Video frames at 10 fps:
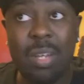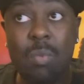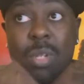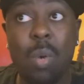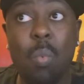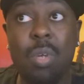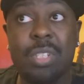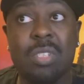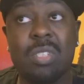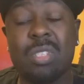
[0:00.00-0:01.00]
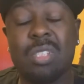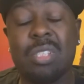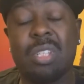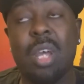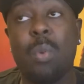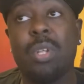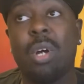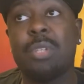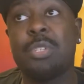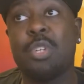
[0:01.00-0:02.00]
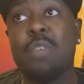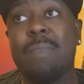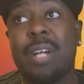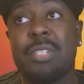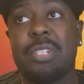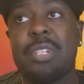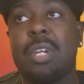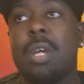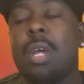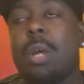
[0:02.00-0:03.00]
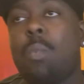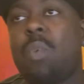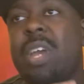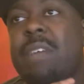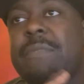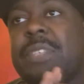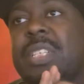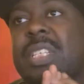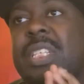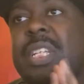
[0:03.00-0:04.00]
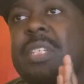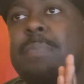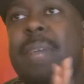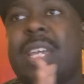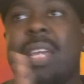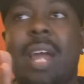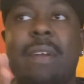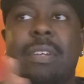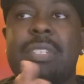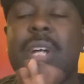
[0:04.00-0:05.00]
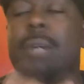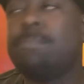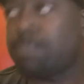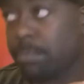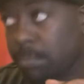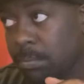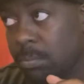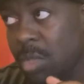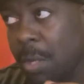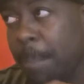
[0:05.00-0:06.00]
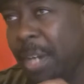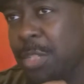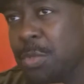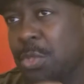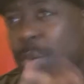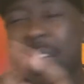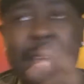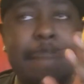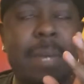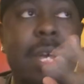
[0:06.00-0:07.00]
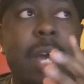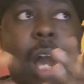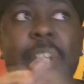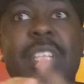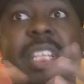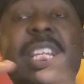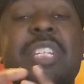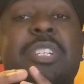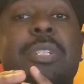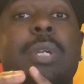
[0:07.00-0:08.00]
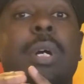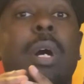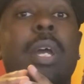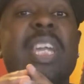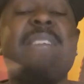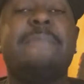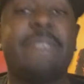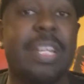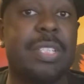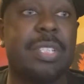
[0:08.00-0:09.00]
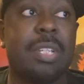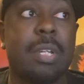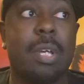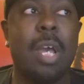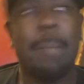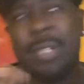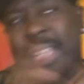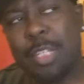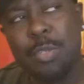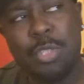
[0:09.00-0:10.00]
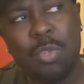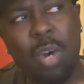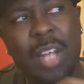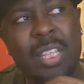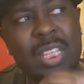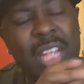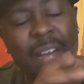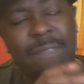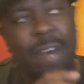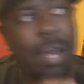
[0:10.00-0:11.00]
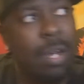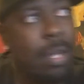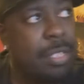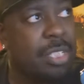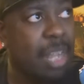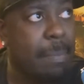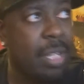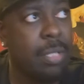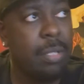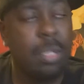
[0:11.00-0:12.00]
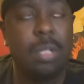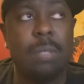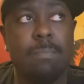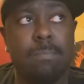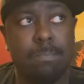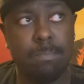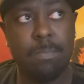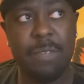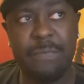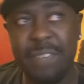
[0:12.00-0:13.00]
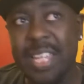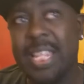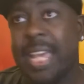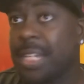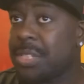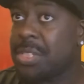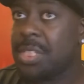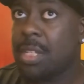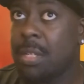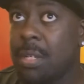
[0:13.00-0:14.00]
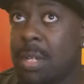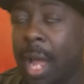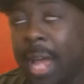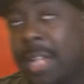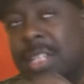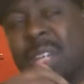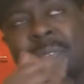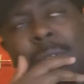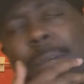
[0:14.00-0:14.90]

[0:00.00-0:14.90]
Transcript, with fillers: don't know what is going on too much with this main character. But you saw him unleash Ifrit. But then you saw another summon, Phoenix. And if you